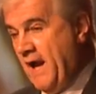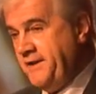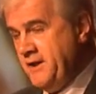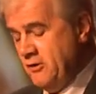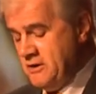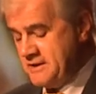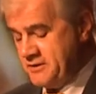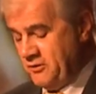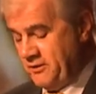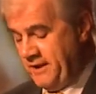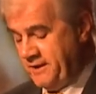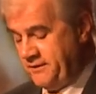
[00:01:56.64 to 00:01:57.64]
I think
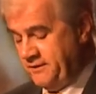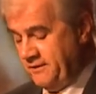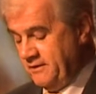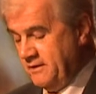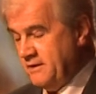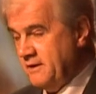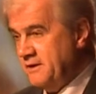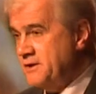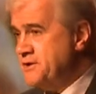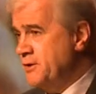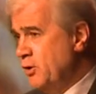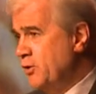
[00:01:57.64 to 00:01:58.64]
also that
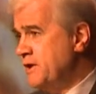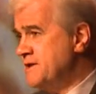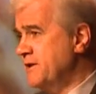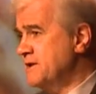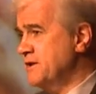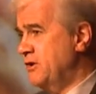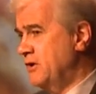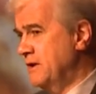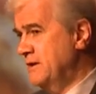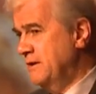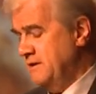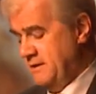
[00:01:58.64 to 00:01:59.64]
there's an onus on us
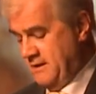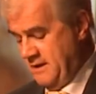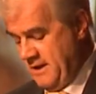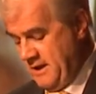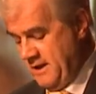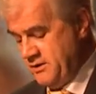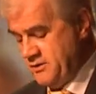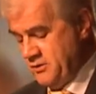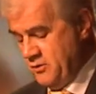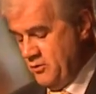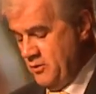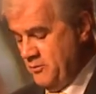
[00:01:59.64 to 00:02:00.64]
all
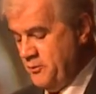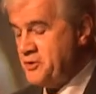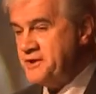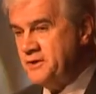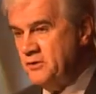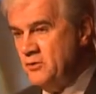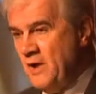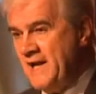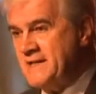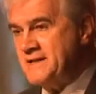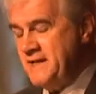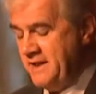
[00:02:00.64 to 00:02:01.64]
to pursue
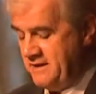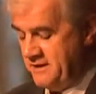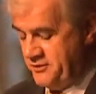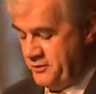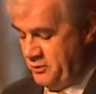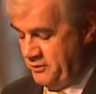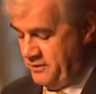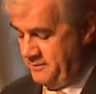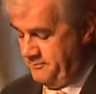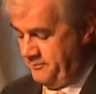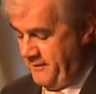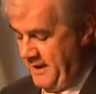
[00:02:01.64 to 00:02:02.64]
and seek the truth.